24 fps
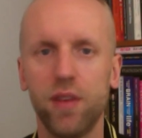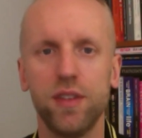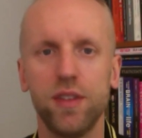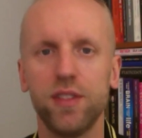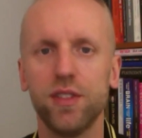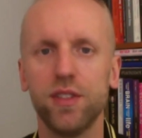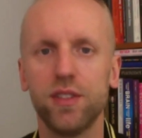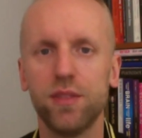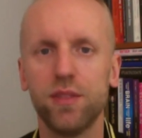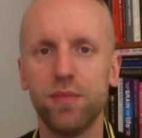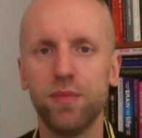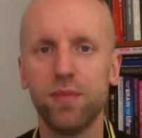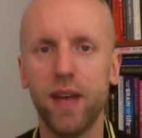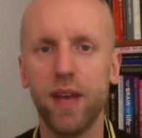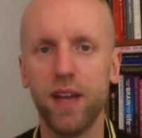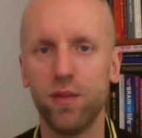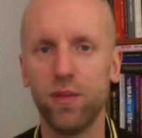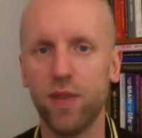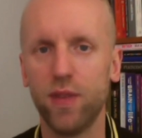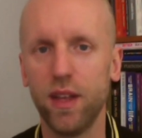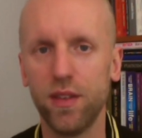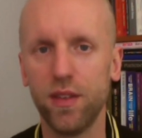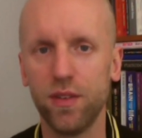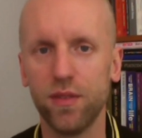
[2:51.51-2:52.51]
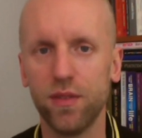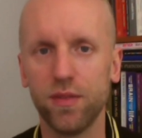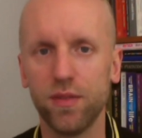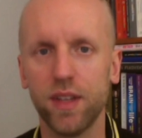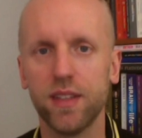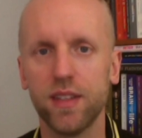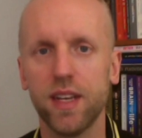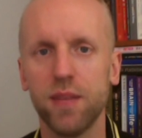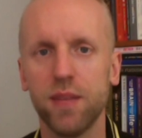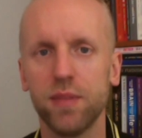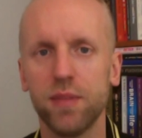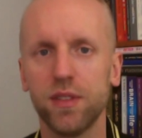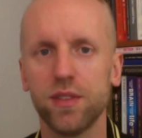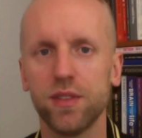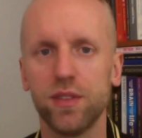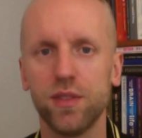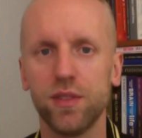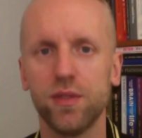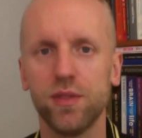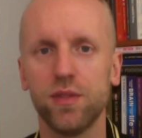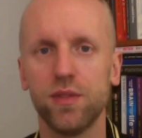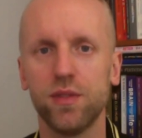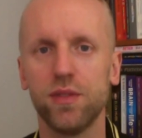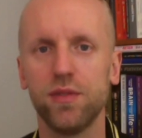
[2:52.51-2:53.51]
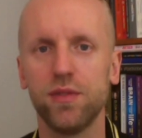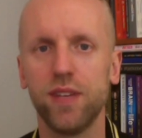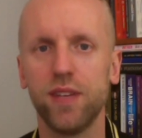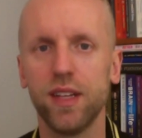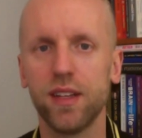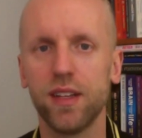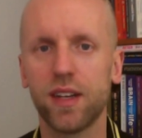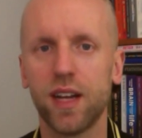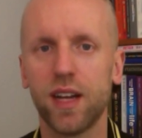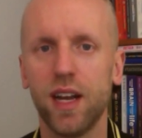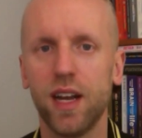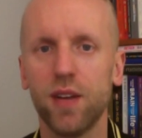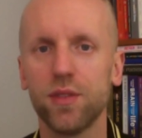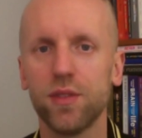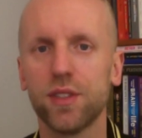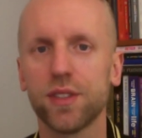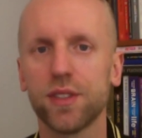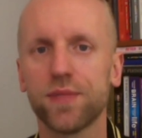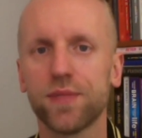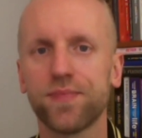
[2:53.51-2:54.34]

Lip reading: It's just a bad weather that happens to fill the clouds